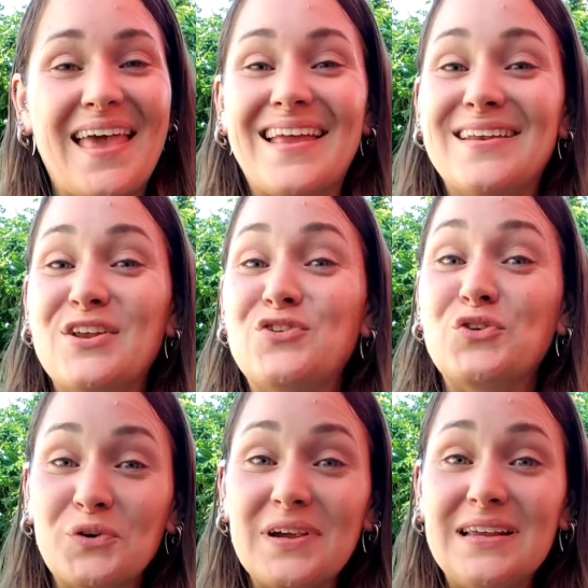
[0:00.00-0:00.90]
And
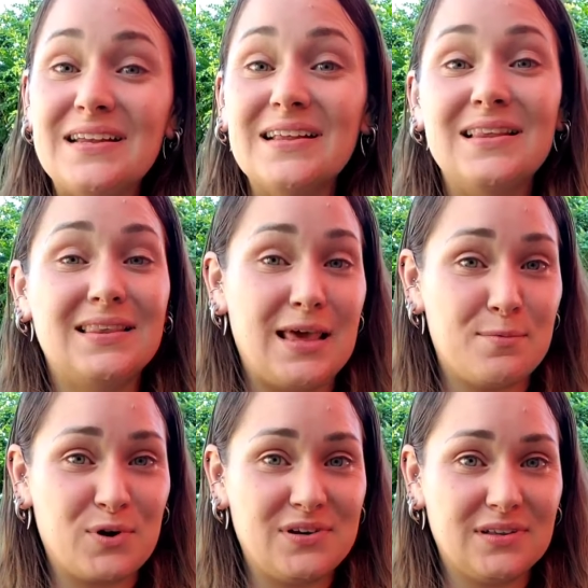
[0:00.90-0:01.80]
during
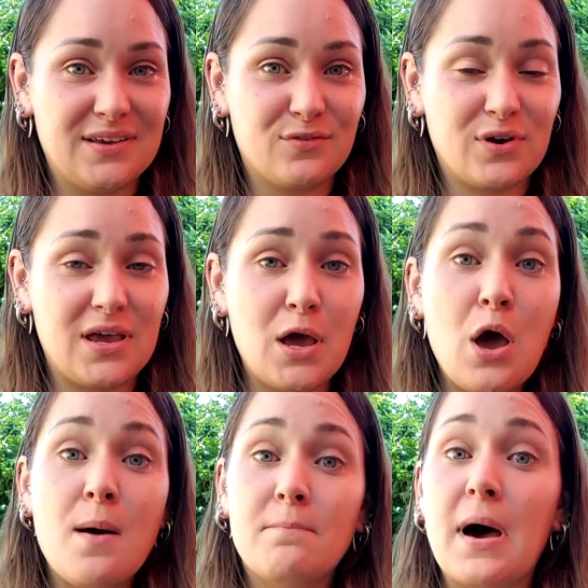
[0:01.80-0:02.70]
labor and delivery,
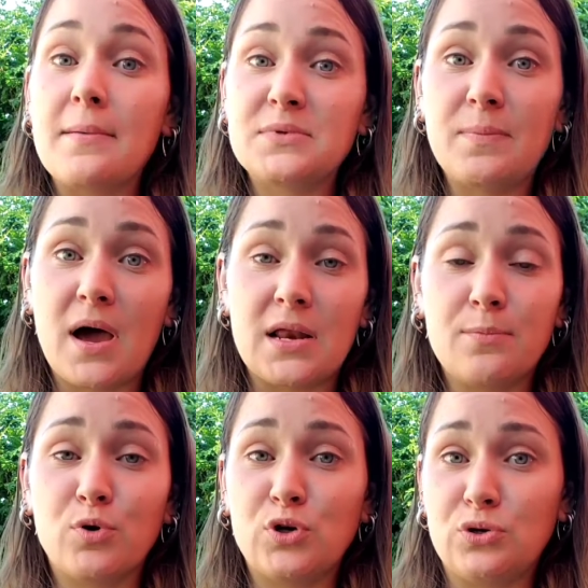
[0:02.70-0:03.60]
mom's
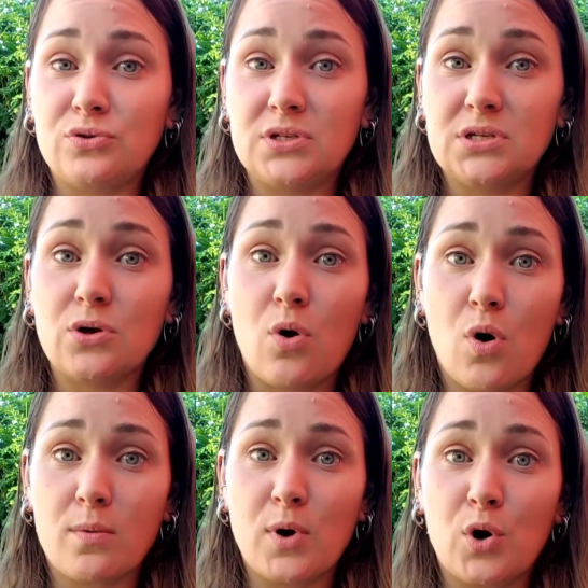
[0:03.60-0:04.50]
body produces a
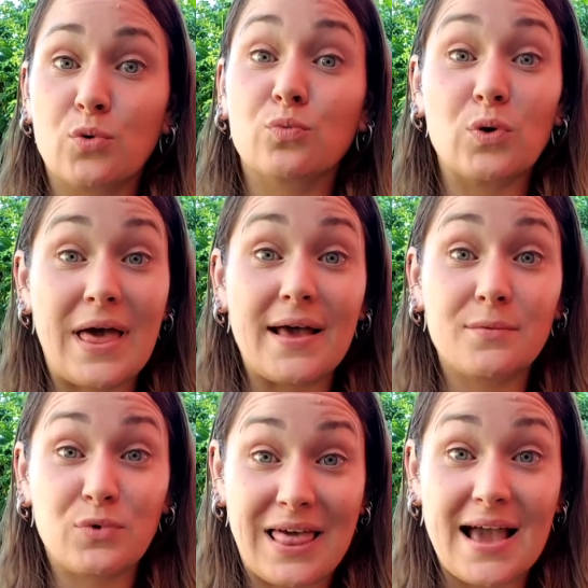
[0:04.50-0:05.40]
hormone,
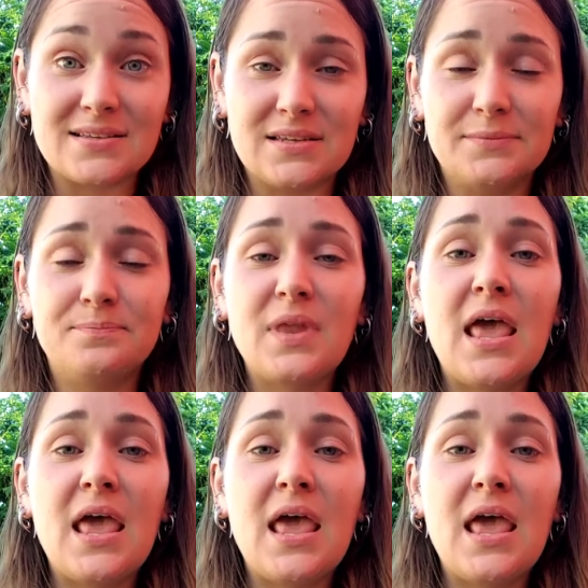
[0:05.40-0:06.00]
relaxin,